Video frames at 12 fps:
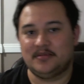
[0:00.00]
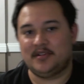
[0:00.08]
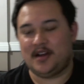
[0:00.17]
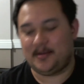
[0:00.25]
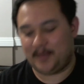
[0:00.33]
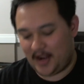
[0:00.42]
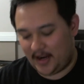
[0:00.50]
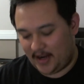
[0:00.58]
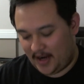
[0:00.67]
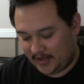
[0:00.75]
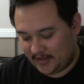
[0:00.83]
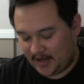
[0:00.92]
I mean, I,
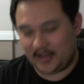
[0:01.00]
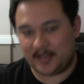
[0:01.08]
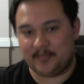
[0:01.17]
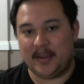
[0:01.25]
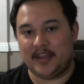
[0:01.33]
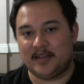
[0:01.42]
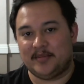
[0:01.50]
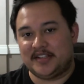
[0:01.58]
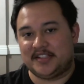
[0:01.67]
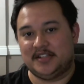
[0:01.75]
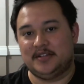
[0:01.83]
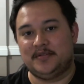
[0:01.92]
I, I like bacon
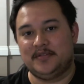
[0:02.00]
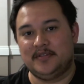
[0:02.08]
myself.